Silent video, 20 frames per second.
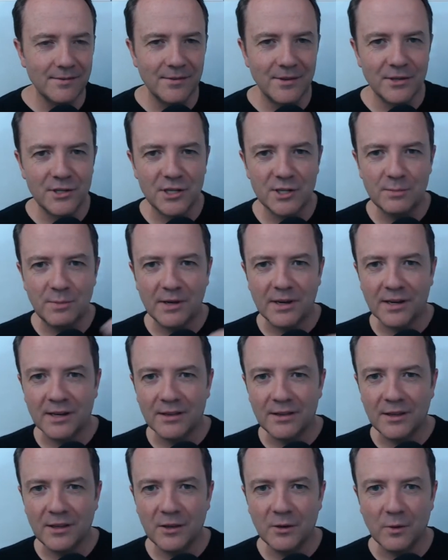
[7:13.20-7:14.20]
then she's bidding
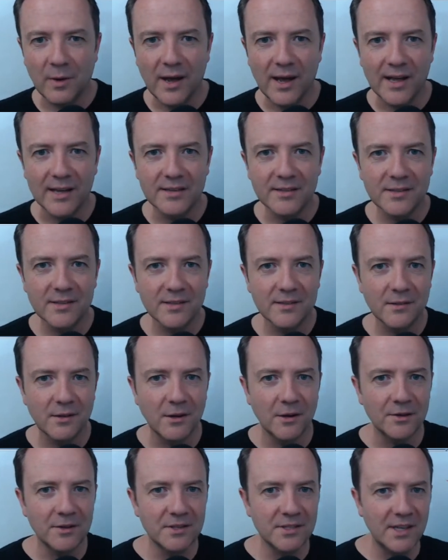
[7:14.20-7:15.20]
in the US
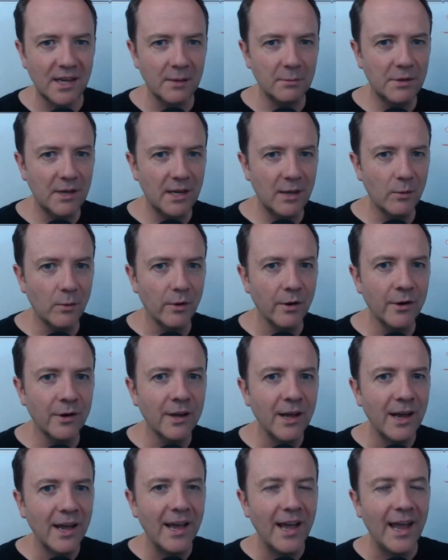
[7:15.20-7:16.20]
on the same keyword